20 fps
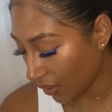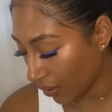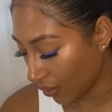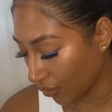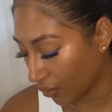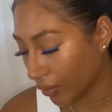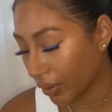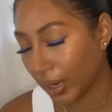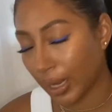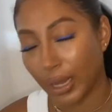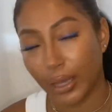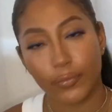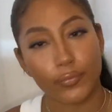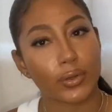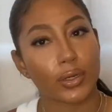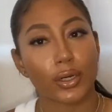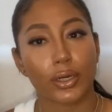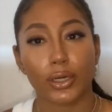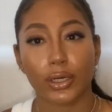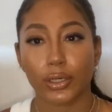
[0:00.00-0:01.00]
or
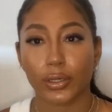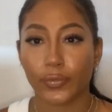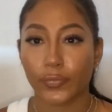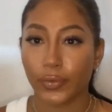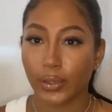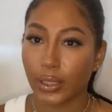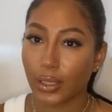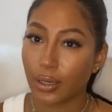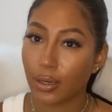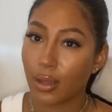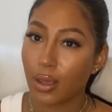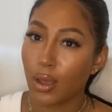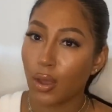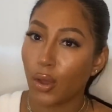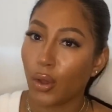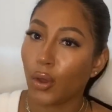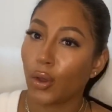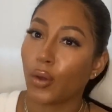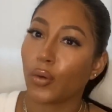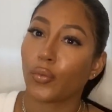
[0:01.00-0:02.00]
haven't heard of it,
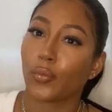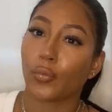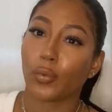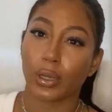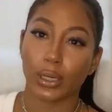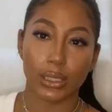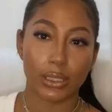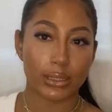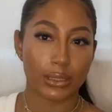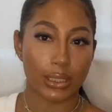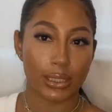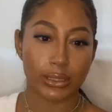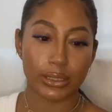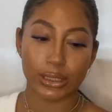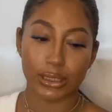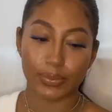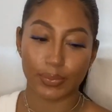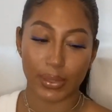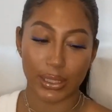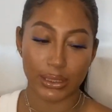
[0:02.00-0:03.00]
what it does
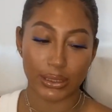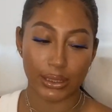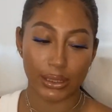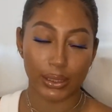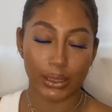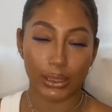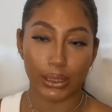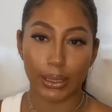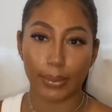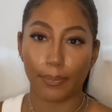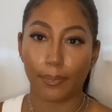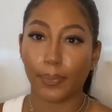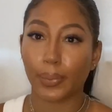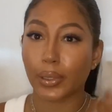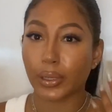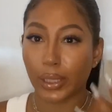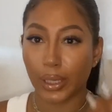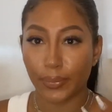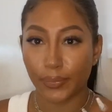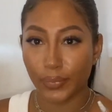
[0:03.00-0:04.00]
is basically
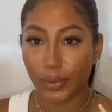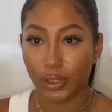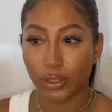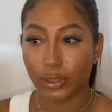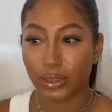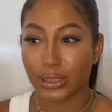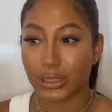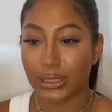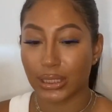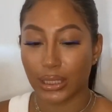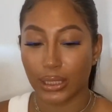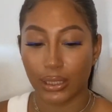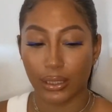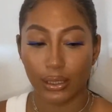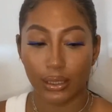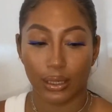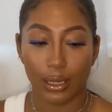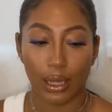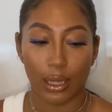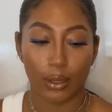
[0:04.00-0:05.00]
plump your skin
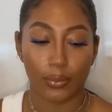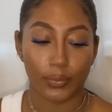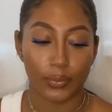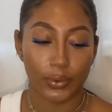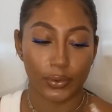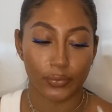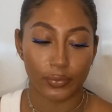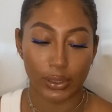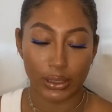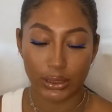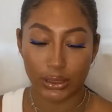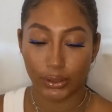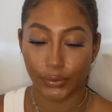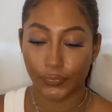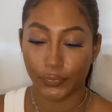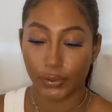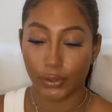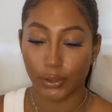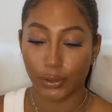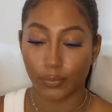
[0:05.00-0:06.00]
and help the rest of
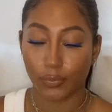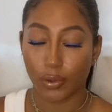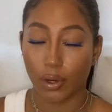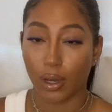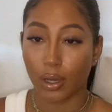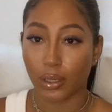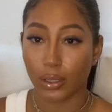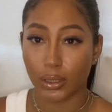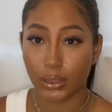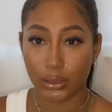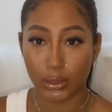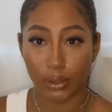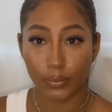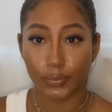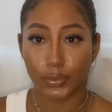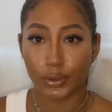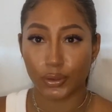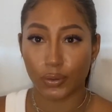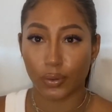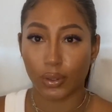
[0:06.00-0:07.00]
your products
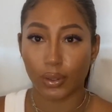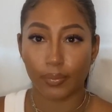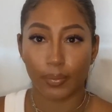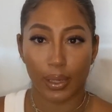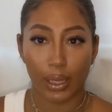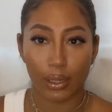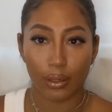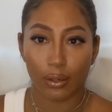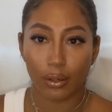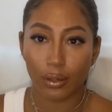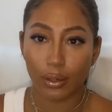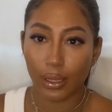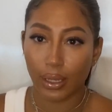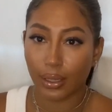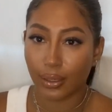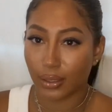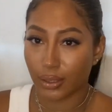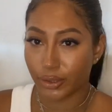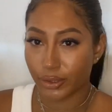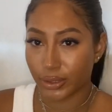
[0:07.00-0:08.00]
absorb better,
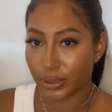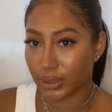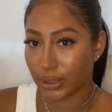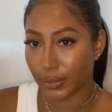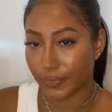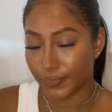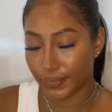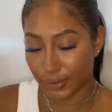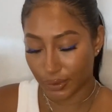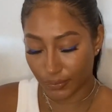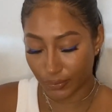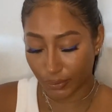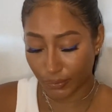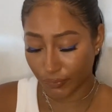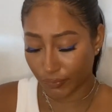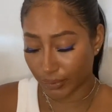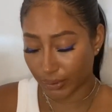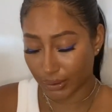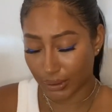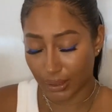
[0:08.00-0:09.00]
and it just gives you a
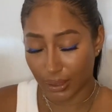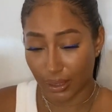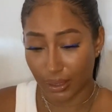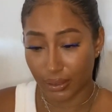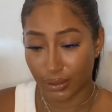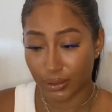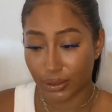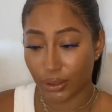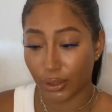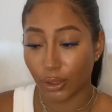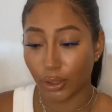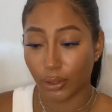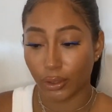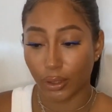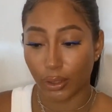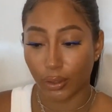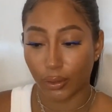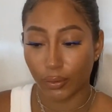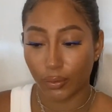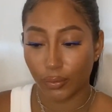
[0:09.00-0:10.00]
really nice
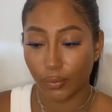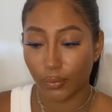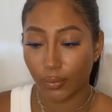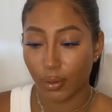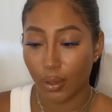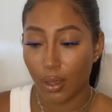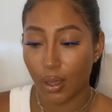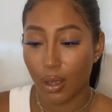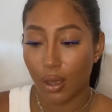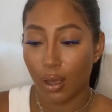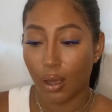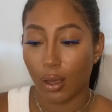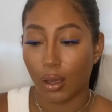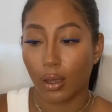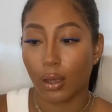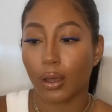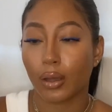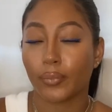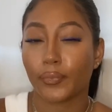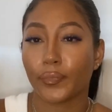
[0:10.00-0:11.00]
glow.
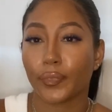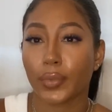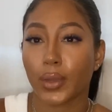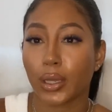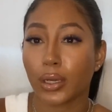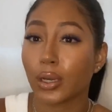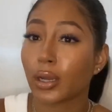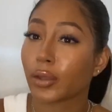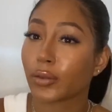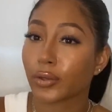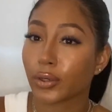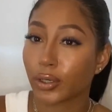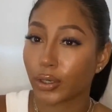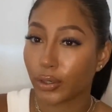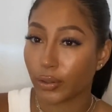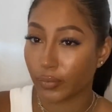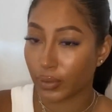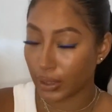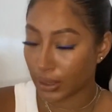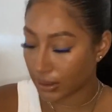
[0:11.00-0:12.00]
Another
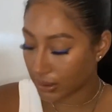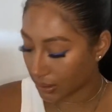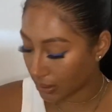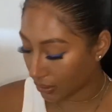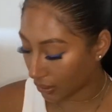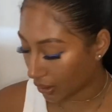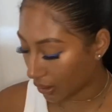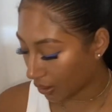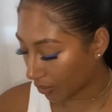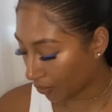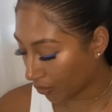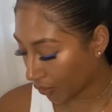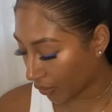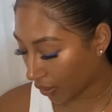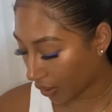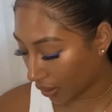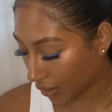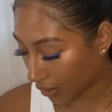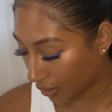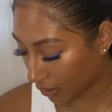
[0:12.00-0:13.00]
Korean skincare
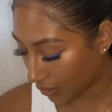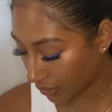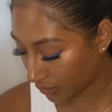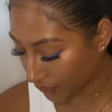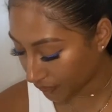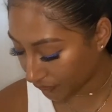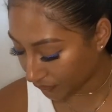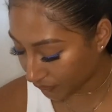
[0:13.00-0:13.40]
product.